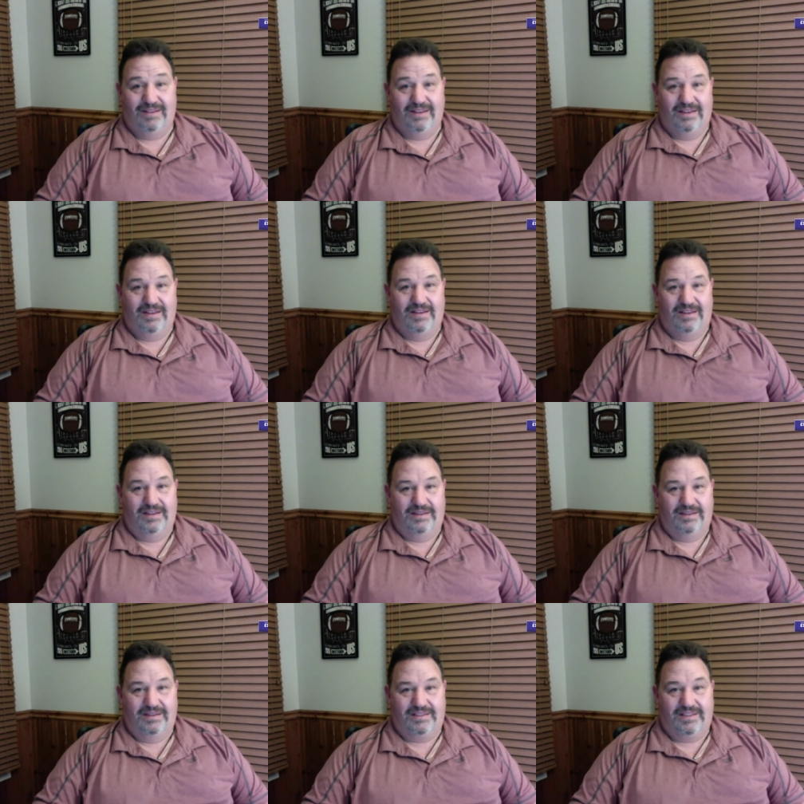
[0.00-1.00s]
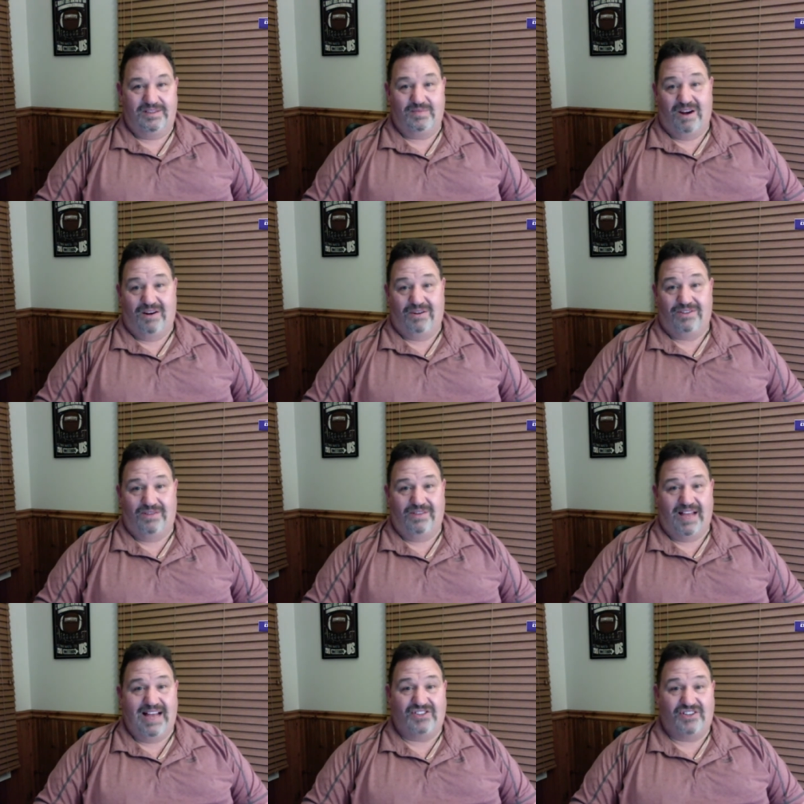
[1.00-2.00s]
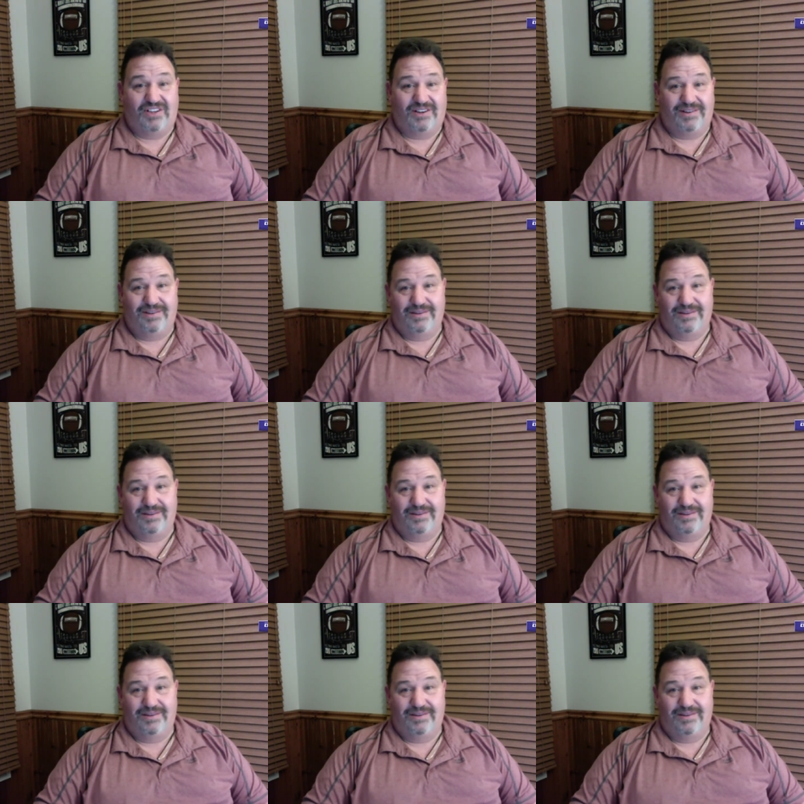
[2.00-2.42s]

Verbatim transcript: Yeah. Since March of last year.